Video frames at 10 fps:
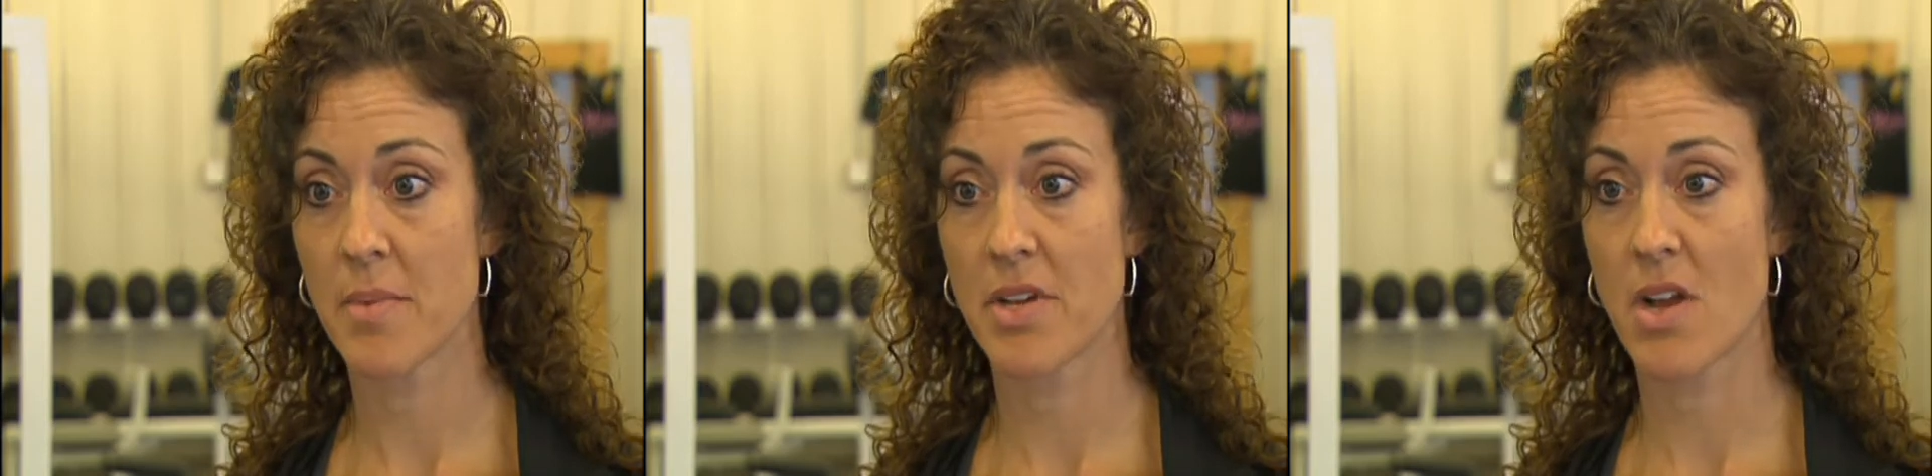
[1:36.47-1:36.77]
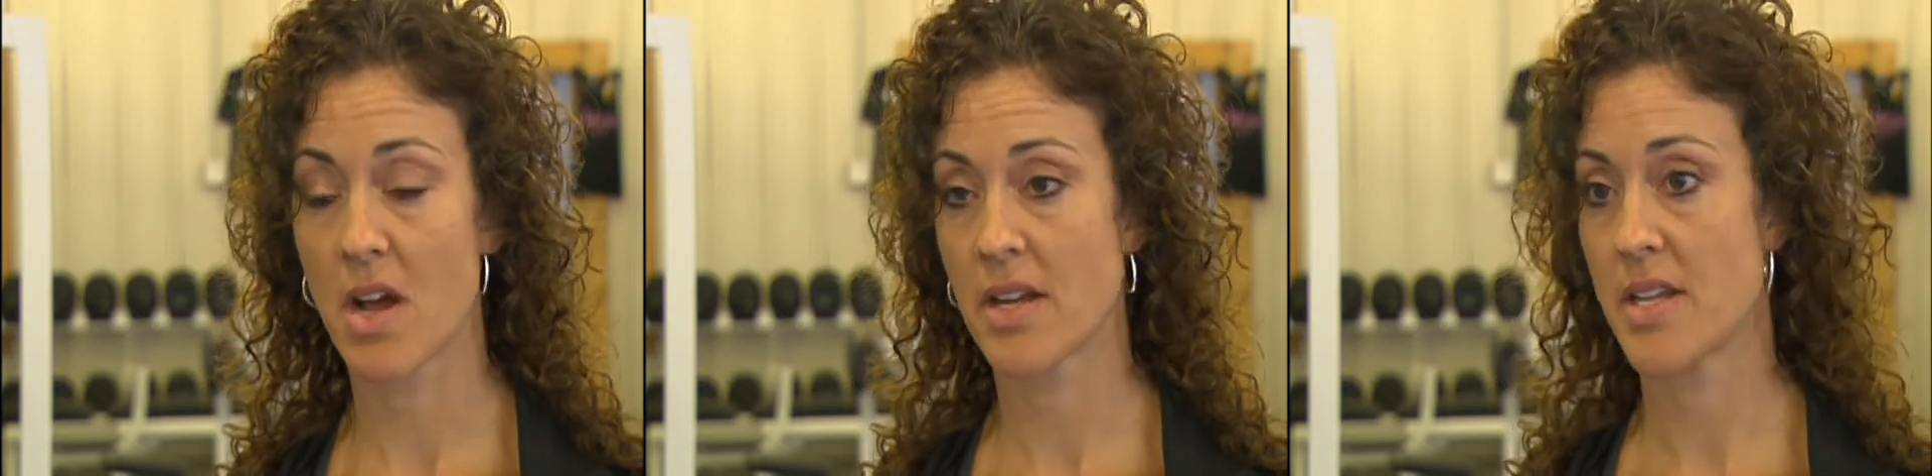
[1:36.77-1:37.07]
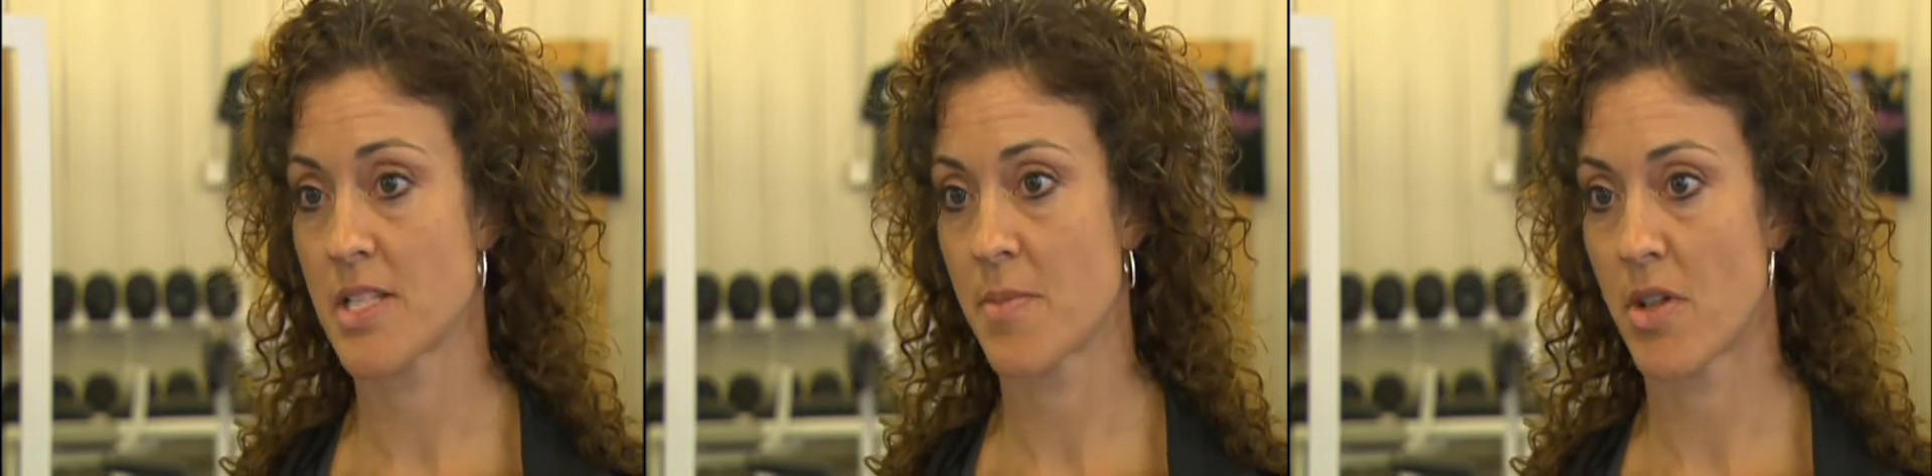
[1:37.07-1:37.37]
but not any
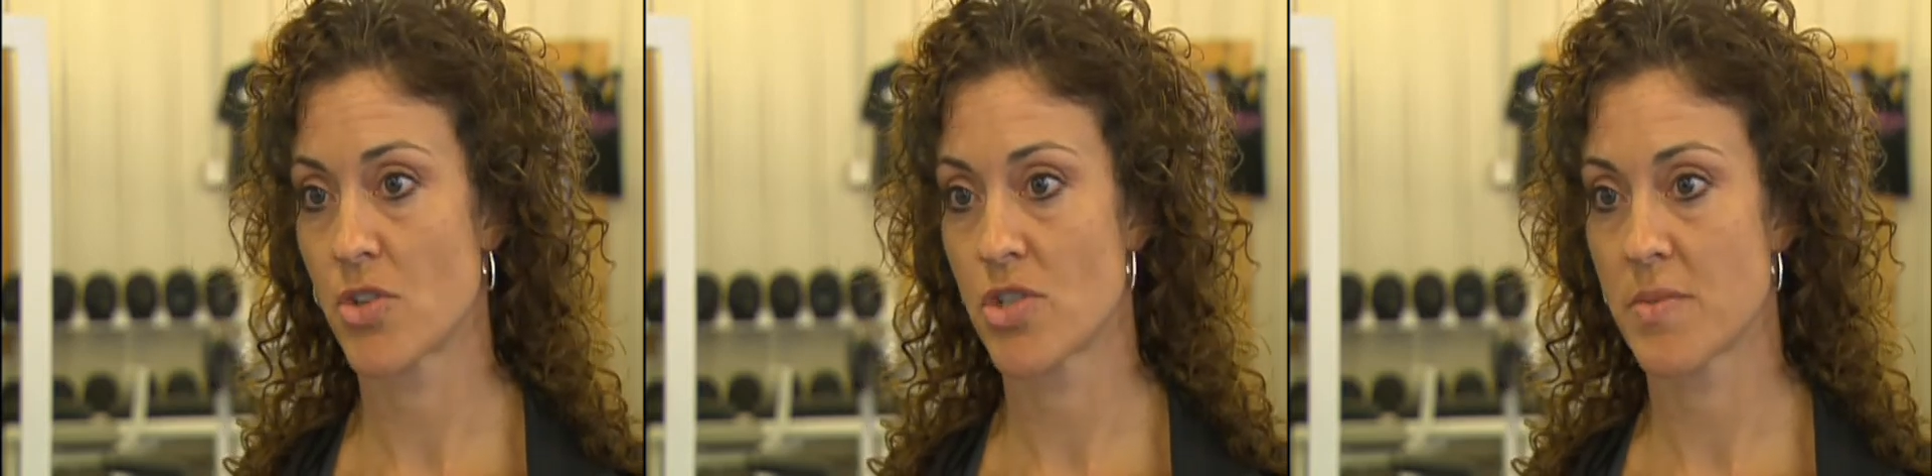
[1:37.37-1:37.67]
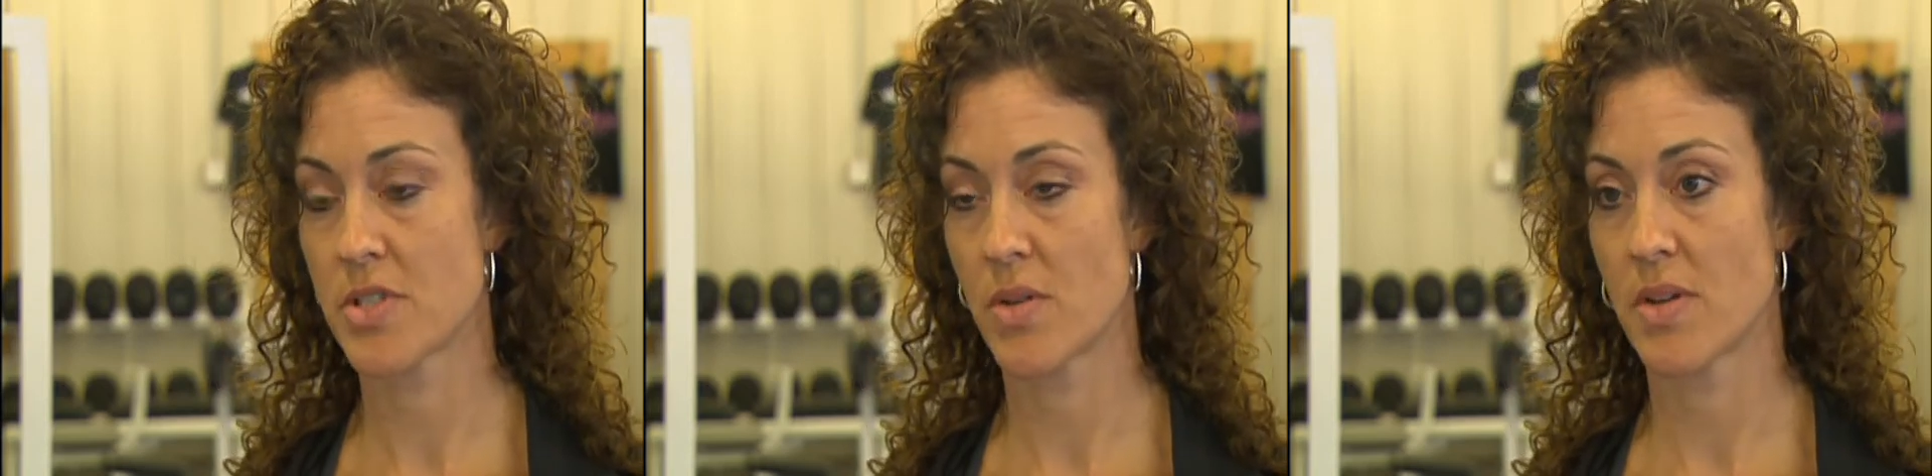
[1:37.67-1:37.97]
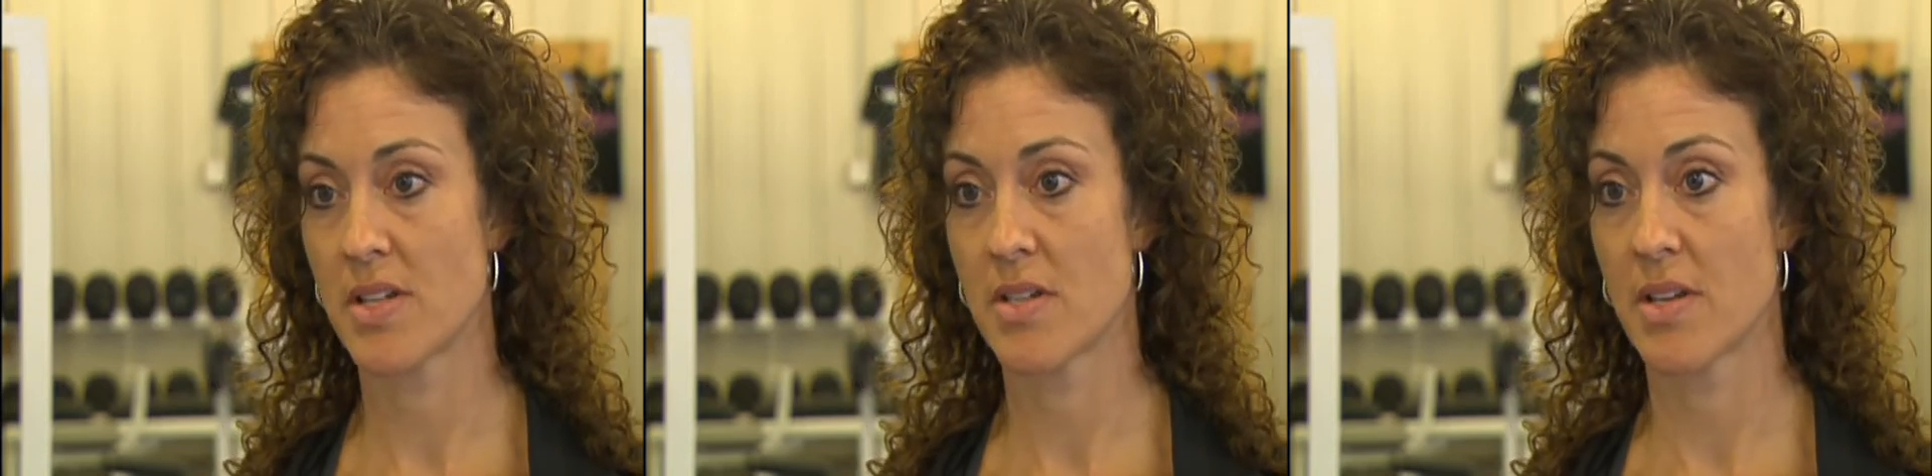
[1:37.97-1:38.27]
smaller gyms. So it,